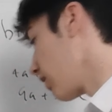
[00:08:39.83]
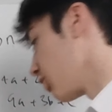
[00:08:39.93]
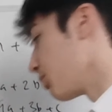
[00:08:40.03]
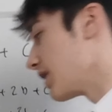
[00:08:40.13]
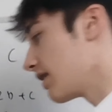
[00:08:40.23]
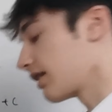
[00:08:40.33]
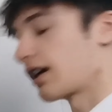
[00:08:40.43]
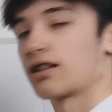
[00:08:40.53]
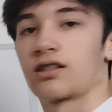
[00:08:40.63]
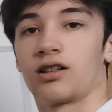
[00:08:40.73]
and the b's
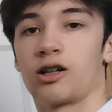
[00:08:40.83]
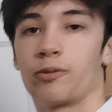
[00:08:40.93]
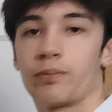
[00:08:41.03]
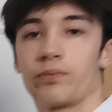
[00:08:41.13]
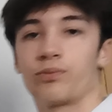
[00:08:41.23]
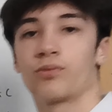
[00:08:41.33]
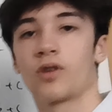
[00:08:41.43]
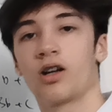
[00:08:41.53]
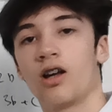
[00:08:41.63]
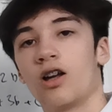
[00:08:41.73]
cancel out.
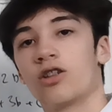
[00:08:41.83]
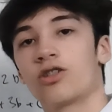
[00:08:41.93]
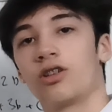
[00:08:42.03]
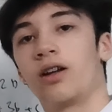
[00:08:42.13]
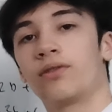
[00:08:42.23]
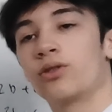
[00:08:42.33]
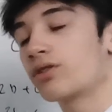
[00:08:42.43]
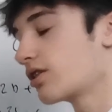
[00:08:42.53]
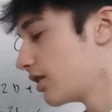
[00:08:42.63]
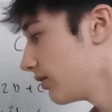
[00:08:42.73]
So if
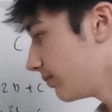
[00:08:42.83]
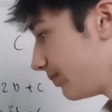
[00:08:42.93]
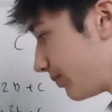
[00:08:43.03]
you'll see,